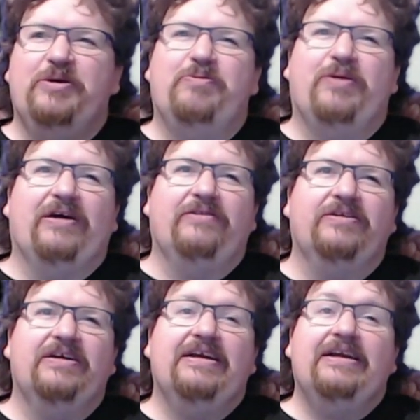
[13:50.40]
would be
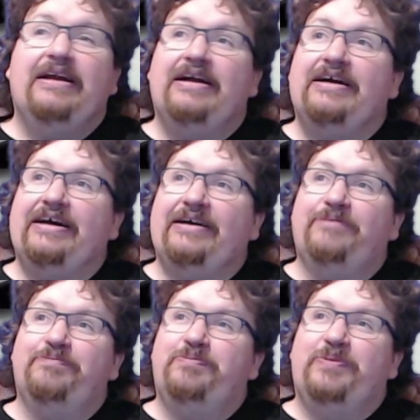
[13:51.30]
proud.
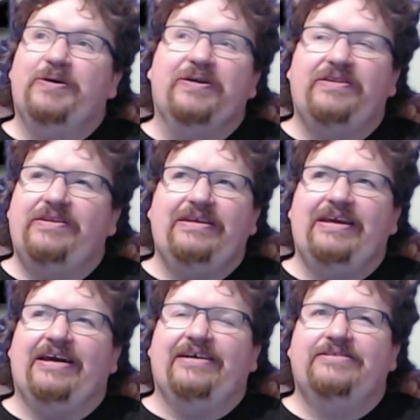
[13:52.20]
But
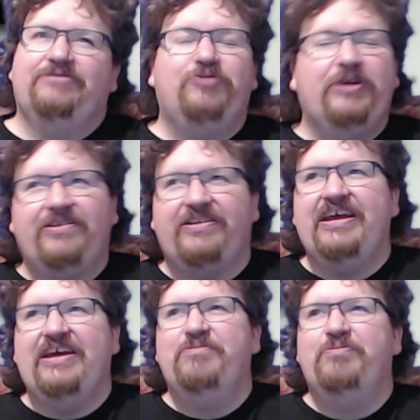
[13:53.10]
yeah, weird
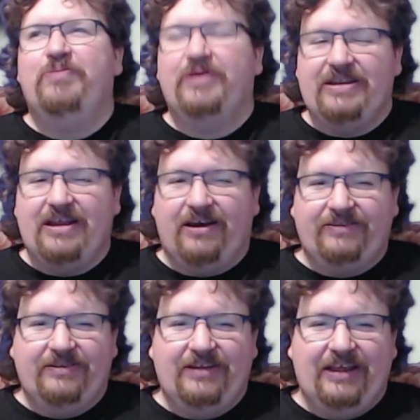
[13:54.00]
name, but
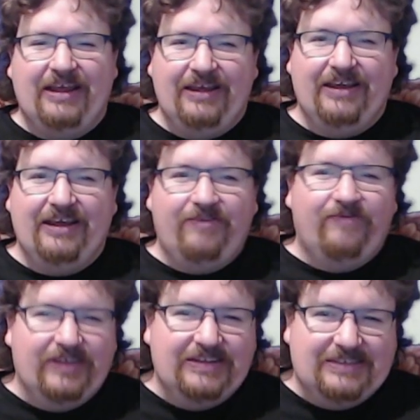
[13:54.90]
not
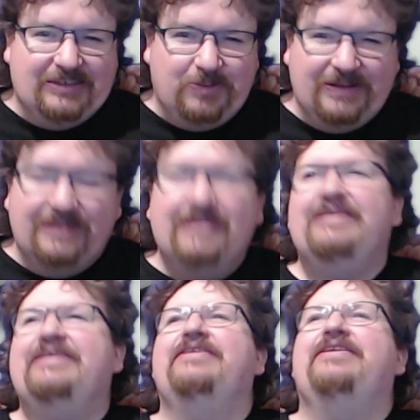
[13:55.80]
Invincible.
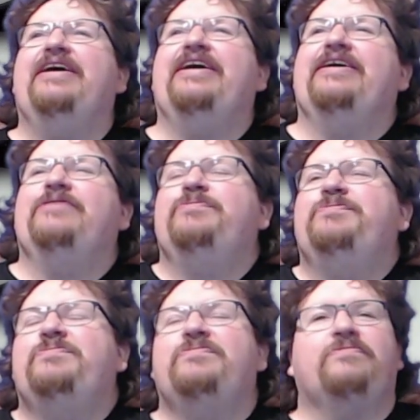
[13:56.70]

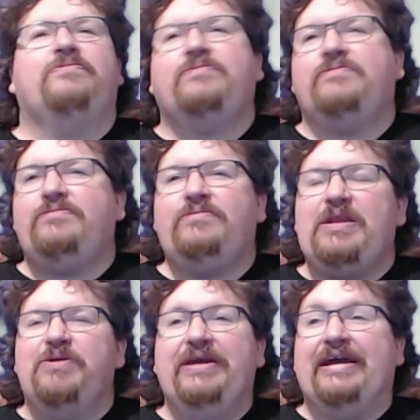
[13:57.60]
Well,
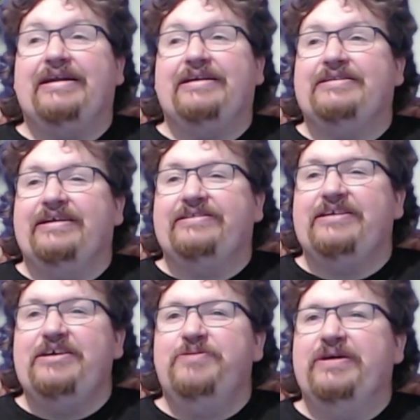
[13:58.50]
yeah, that
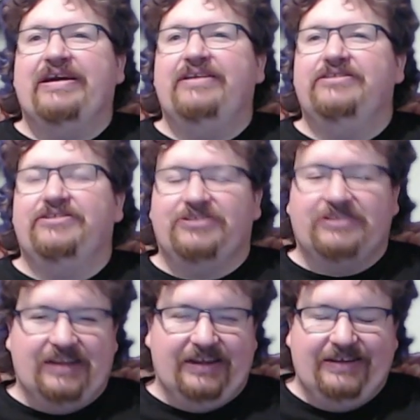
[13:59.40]
team again, you're
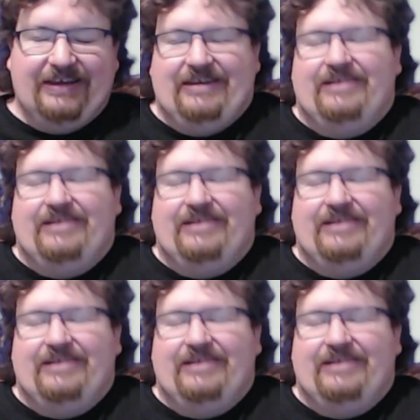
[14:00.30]
just like,